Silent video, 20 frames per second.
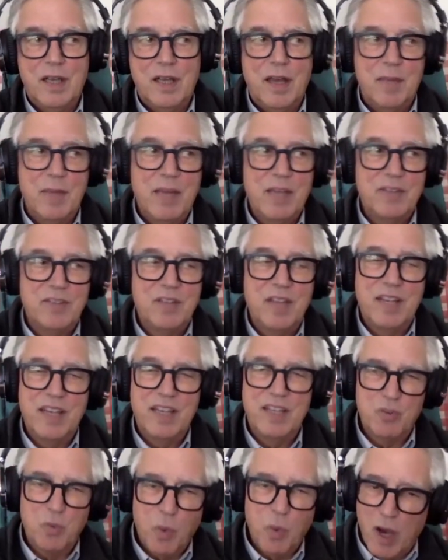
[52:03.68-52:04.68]
I'm not saying
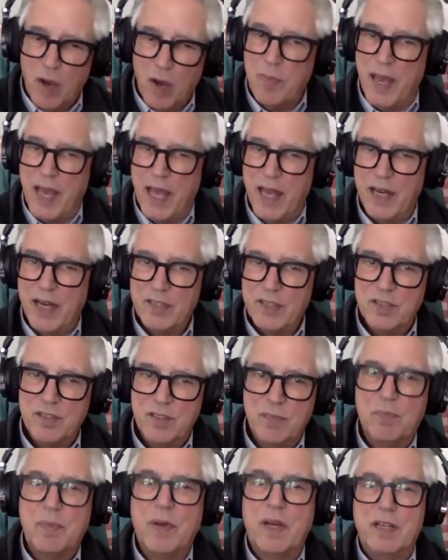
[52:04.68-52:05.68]
it's well
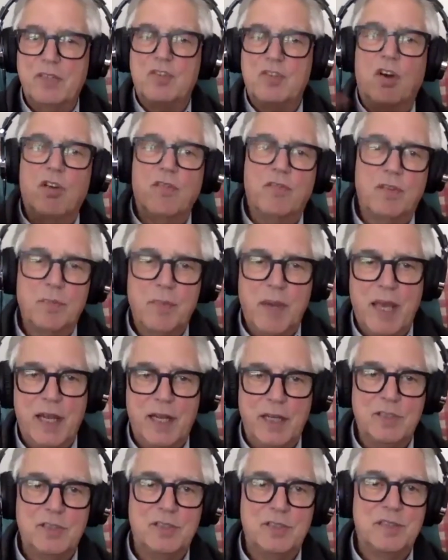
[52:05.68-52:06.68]
managed, but it's overmanaged
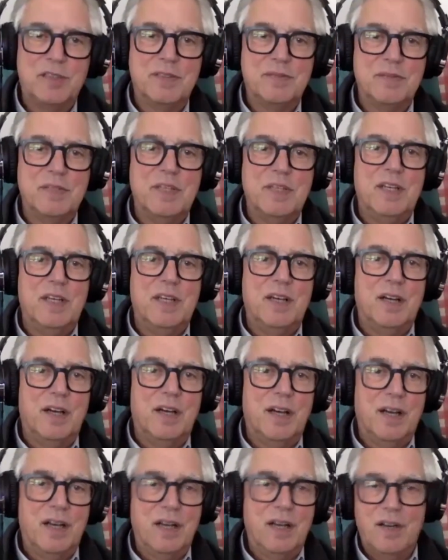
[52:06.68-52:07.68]

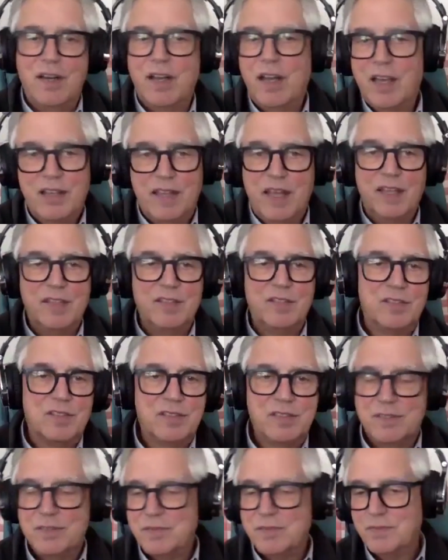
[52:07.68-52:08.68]
uh,
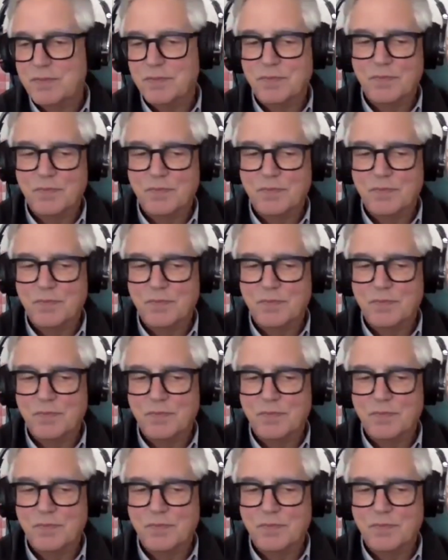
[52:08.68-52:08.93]
against